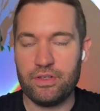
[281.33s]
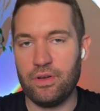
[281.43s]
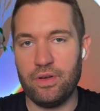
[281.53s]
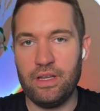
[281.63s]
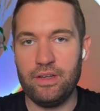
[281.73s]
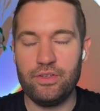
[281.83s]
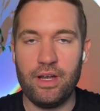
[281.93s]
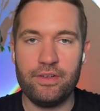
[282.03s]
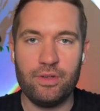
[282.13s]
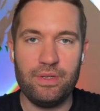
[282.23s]
So in
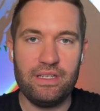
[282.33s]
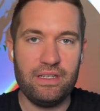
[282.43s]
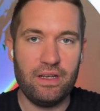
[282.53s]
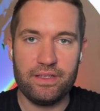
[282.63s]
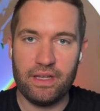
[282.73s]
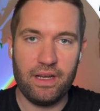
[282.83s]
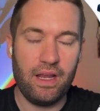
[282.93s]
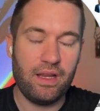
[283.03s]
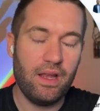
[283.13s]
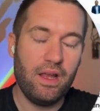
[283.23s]
ChatGPT, I said,
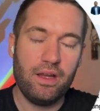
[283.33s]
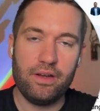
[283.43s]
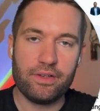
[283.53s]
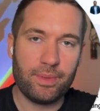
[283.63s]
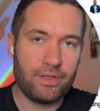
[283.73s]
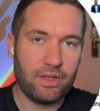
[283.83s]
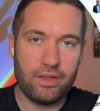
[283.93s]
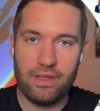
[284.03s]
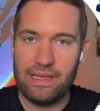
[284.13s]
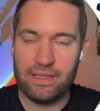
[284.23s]
hey, here's a bunch of
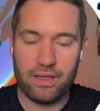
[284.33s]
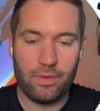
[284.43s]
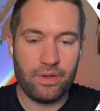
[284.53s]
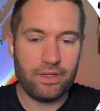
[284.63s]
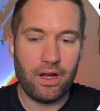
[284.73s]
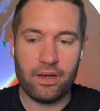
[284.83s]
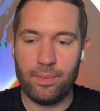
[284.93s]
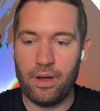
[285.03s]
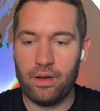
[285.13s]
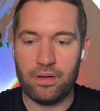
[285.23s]
things that I want to talk
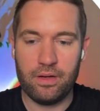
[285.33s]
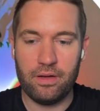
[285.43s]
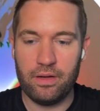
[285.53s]
about.